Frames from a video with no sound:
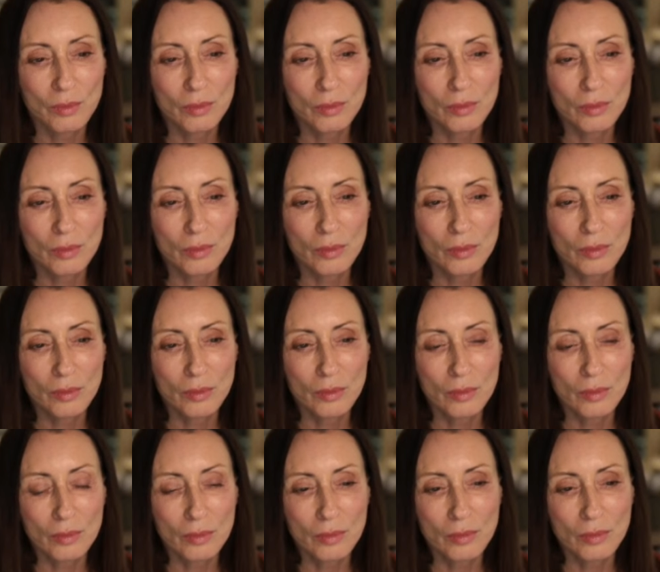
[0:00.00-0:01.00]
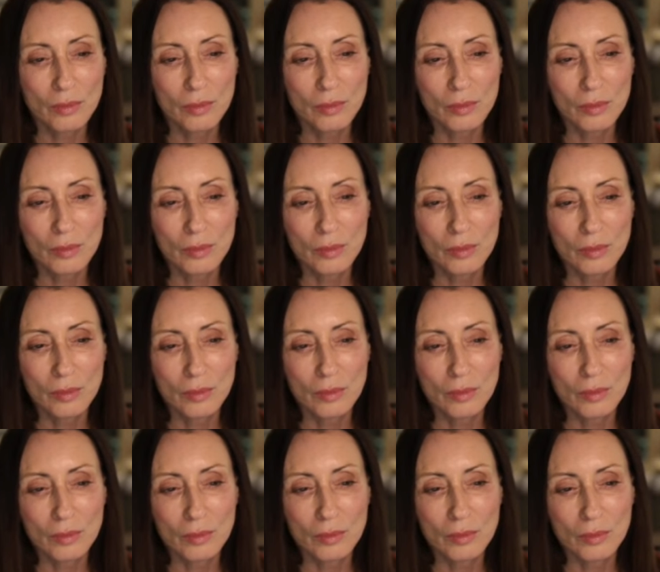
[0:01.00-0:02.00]

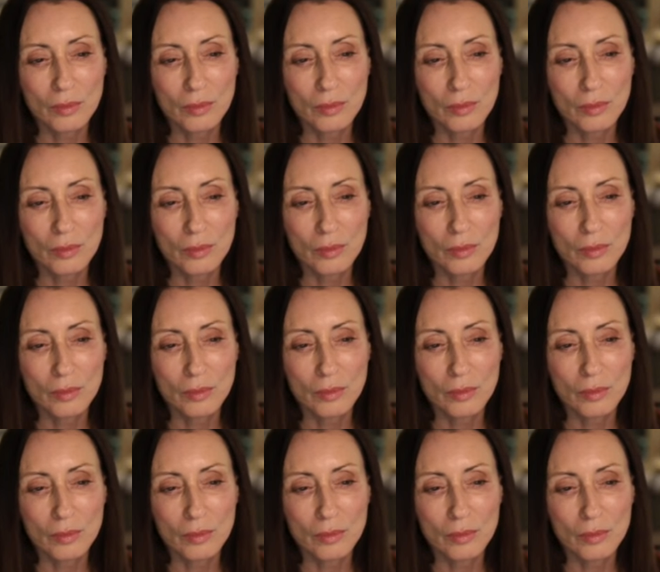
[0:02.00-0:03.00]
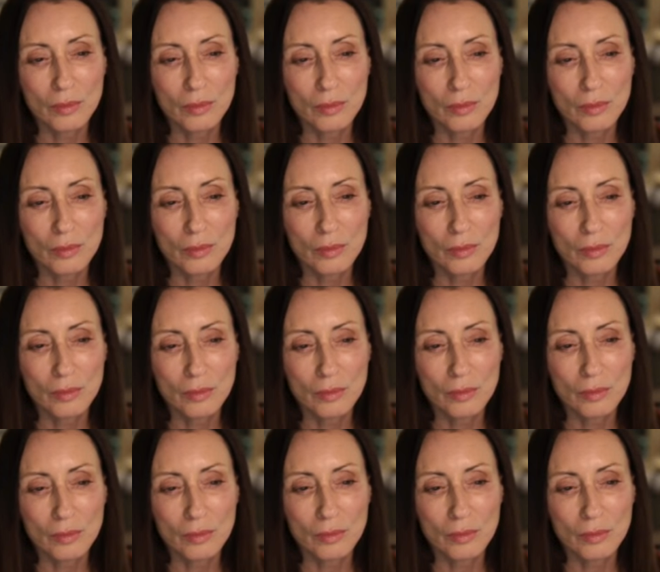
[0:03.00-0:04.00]

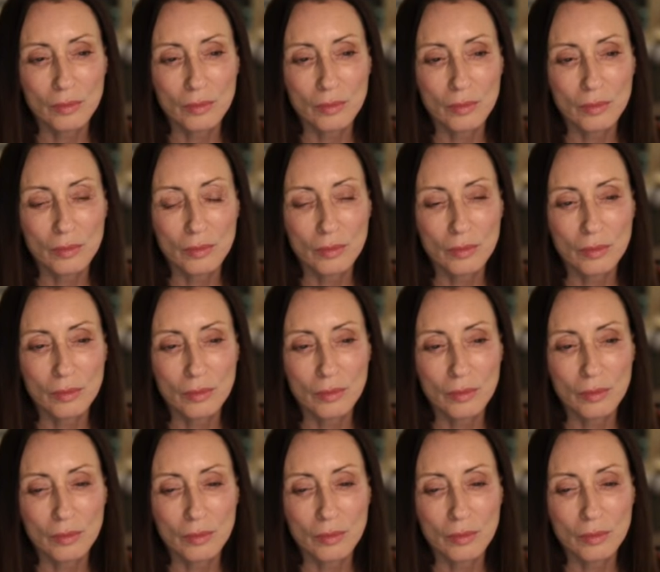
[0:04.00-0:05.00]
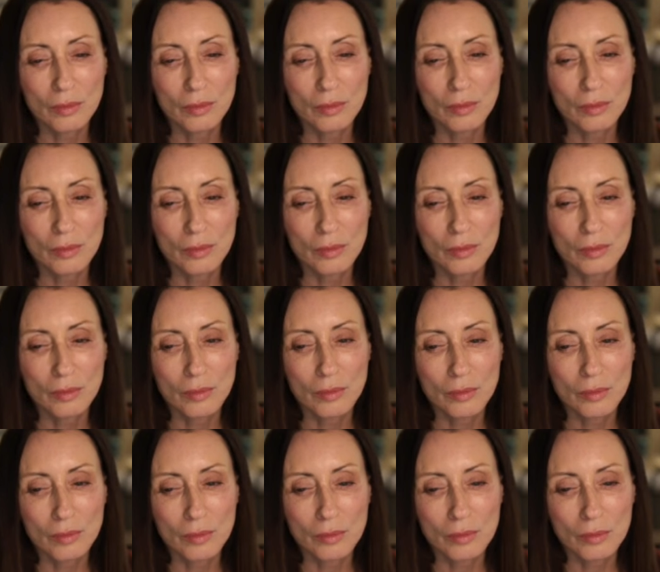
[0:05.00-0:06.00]

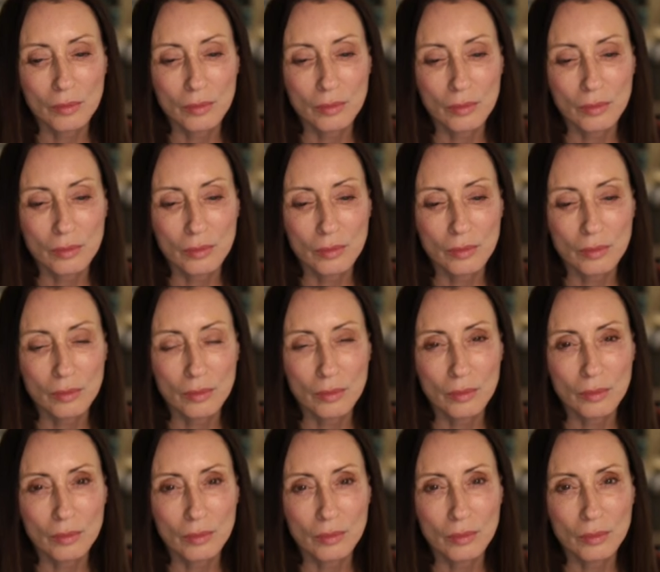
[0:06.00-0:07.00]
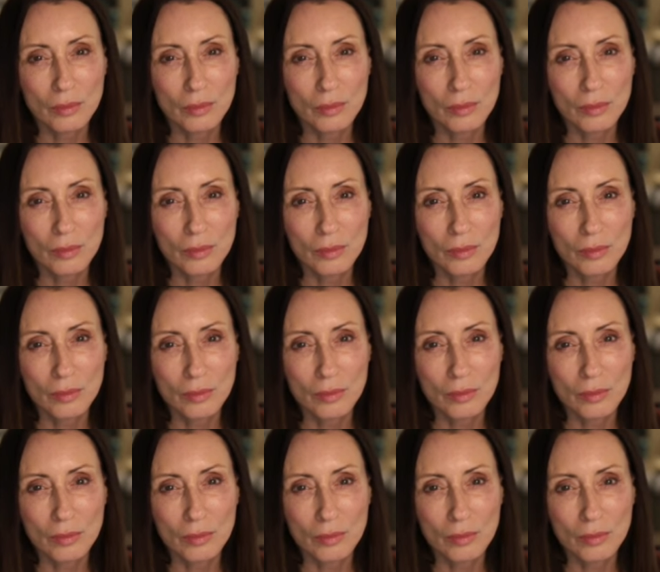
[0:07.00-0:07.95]
No words are spoken by the person on screen.